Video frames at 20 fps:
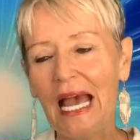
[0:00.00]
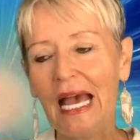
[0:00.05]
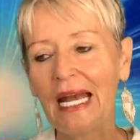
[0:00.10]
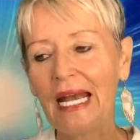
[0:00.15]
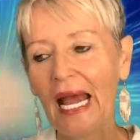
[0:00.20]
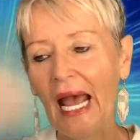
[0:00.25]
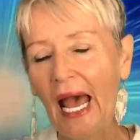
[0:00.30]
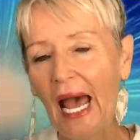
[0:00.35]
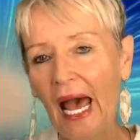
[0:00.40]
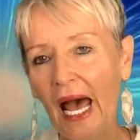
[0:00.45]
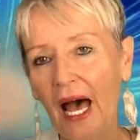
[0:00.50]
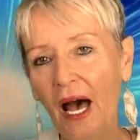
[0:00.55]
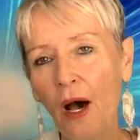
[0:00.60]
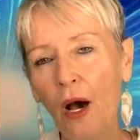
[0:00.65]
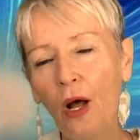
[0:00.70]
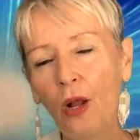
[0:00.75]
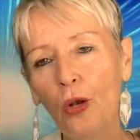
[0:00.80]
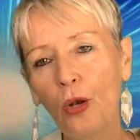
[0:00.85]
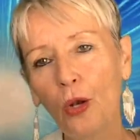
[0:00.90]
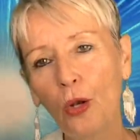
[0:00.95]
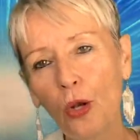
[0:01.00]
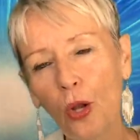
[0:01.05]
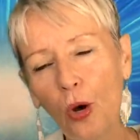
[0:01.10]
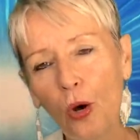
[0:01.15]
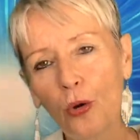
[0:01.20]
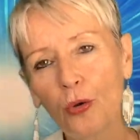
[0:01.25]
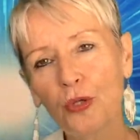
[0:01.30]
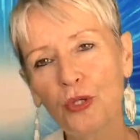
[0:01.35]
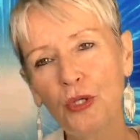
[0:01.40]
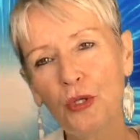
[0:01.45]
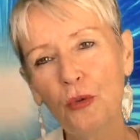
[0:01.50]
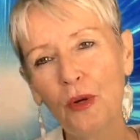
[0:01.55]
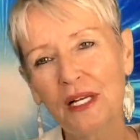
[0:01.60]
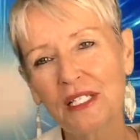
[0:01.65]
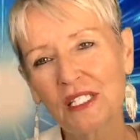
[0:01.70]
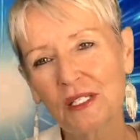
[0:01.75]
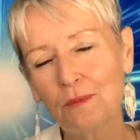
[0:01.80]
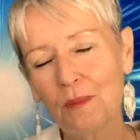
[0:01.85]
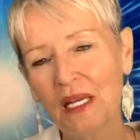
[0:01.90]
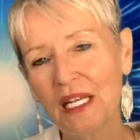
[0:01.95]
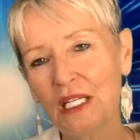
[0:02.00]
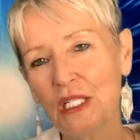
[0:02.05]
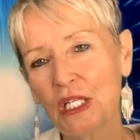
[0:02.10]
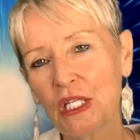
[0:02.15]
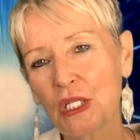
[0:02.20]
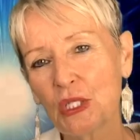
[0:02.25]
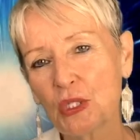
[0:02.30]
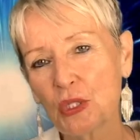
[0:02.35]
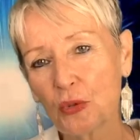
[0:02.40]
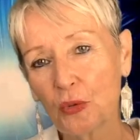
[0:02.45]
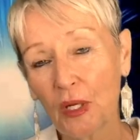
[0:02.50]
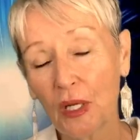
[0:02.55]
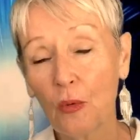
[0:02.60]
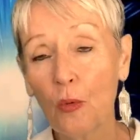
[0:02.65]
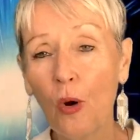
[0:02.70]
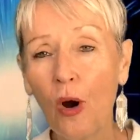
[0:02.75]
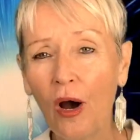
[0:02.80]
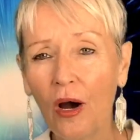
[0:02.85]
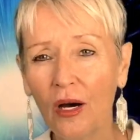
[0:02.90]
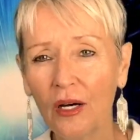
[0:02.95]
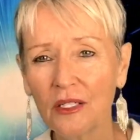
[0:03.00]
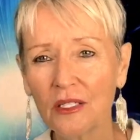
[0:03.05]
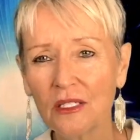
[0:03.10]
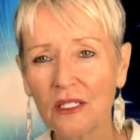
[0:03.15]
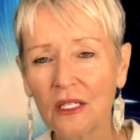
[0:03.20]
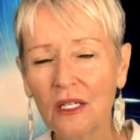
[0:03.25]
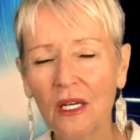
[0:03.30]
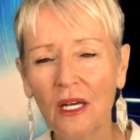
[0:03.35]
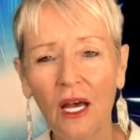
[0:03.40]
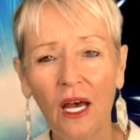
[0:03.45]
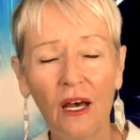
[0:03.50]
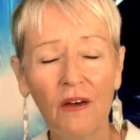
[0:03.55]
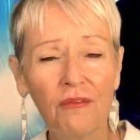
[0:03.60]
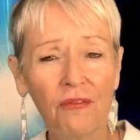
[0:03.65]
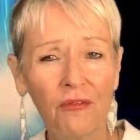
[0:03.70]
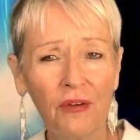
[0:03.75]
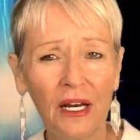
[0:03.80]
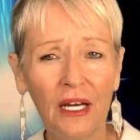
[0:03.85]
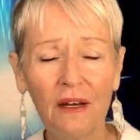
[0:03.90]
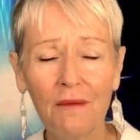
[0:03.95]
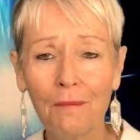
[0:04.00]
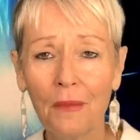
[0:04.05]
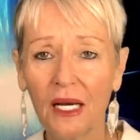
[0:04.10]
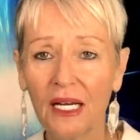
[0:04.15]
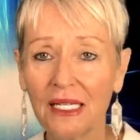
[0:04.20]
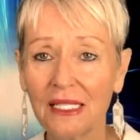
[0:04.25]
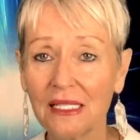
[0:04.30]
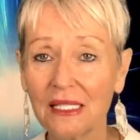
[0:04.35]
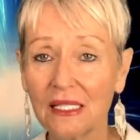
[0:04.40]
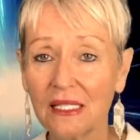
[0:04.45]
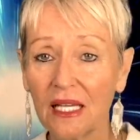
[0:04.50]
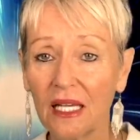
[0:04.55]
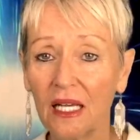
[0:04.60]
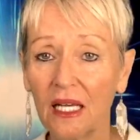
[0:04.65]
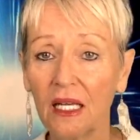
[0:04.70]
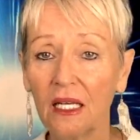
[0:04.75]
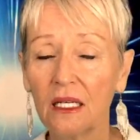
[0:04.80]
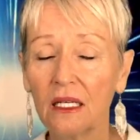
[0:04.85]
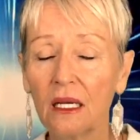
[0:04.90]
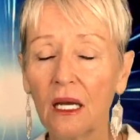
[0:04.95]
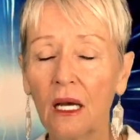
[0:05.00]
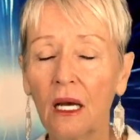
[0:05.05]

at how long you are spending doing what. A friend of mine said,